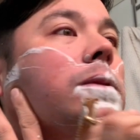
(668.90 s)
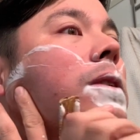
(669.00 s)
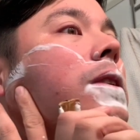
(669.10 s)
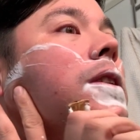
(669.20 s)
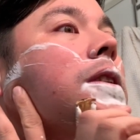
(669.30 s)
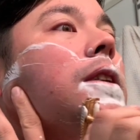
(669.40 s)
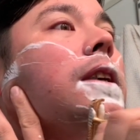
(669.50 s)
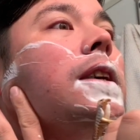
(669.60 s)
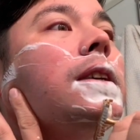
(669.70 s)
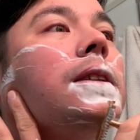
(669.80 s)
So there's
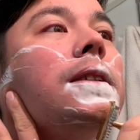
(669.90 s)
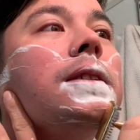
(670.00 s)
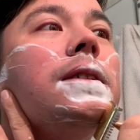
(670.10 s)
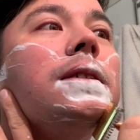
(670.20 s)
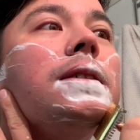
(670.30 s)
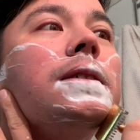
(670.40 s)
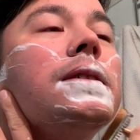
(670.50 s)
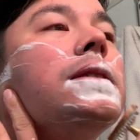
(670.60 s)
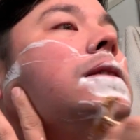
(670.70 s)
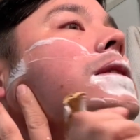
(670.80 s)
that.
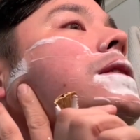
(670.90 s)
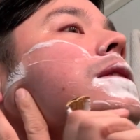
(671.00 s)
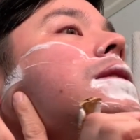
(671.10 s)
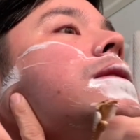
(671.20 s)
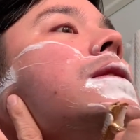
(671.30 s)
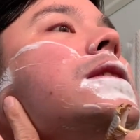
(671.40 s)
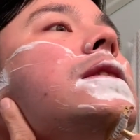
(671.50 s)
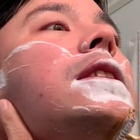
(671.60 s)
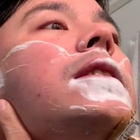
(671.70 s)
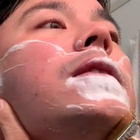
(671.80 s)
It's a really
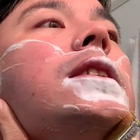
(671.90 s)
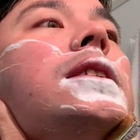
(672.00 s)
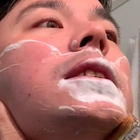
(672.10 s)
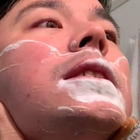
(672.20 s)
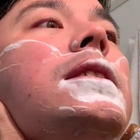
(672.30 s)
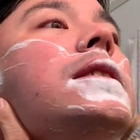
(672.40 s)
great visit.